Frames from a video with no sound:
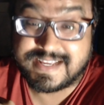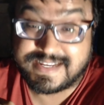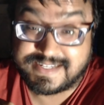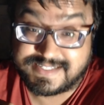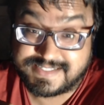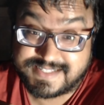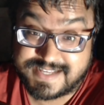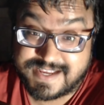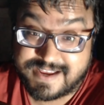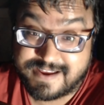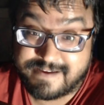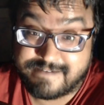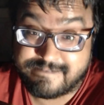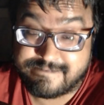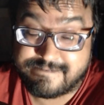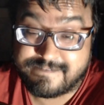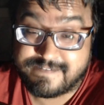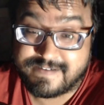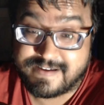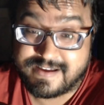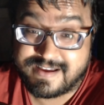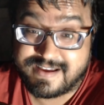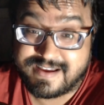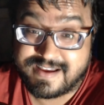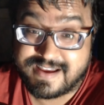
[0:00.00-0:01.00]
safe,
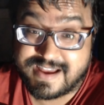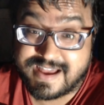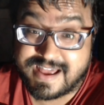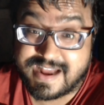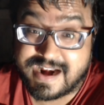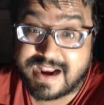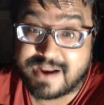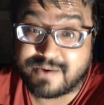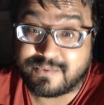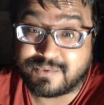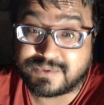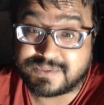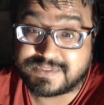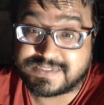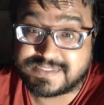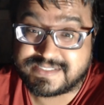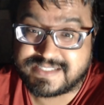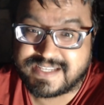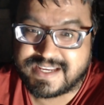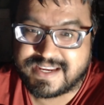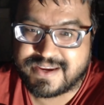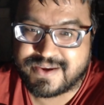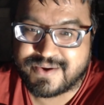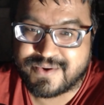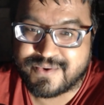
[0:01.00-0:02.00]
and I will see
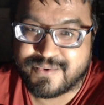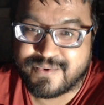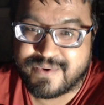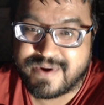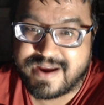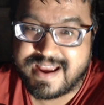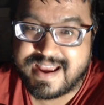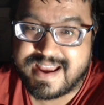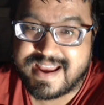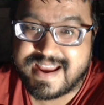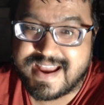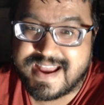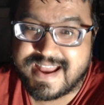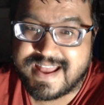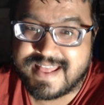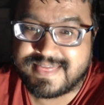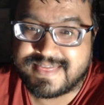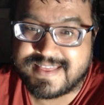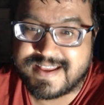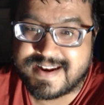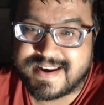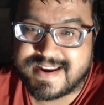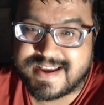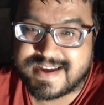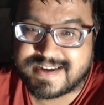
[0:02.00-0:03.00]
you in
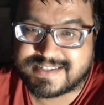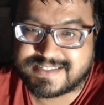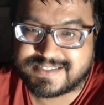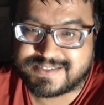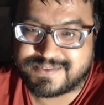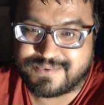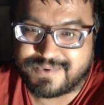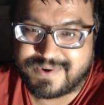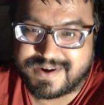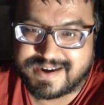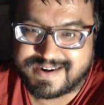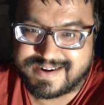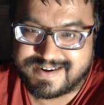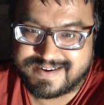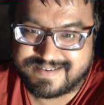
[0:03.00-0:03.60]
the next one.